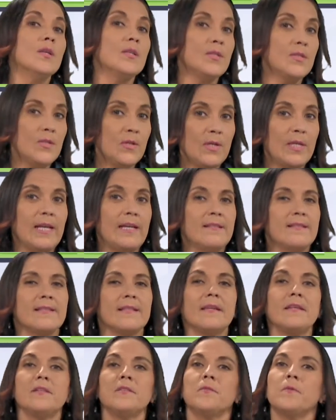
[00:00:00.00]
So let's
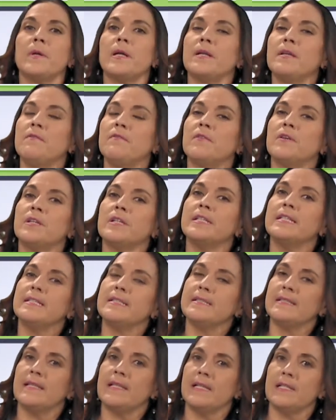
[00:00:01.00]
get ready for
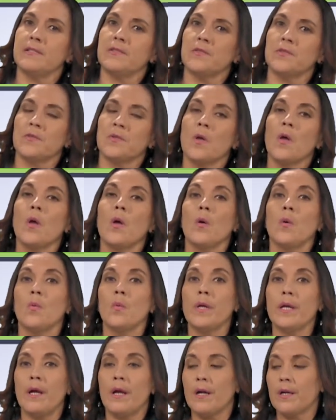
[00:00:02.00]
this lesson.
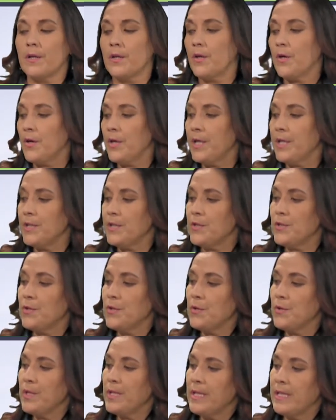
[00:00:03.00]
We are going
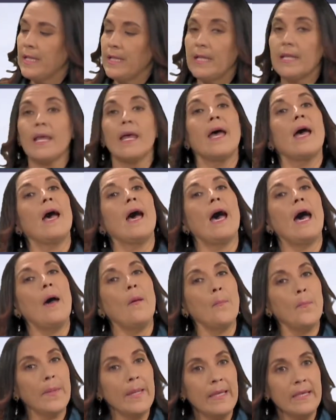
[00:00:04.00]
to need a
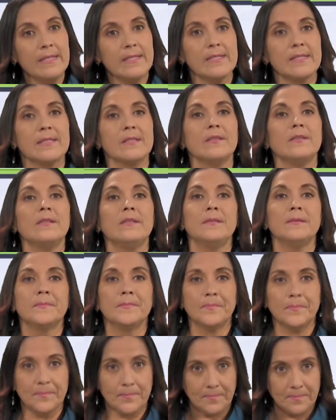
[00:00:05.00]
pencil,
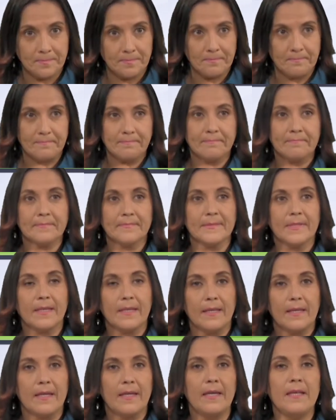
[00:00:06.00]

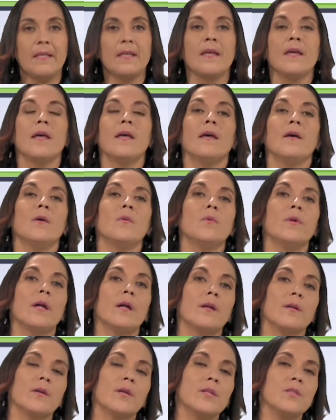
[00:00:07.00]
okay? We
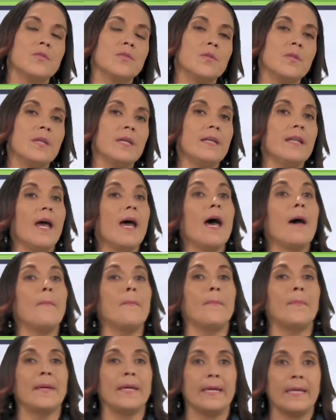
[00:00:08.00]
are going to need a
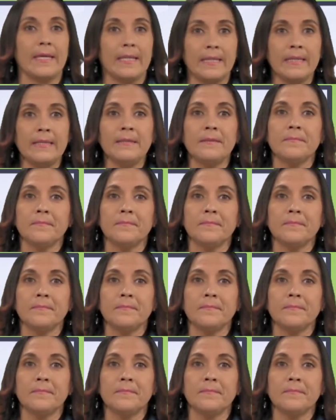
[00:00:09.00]
pen.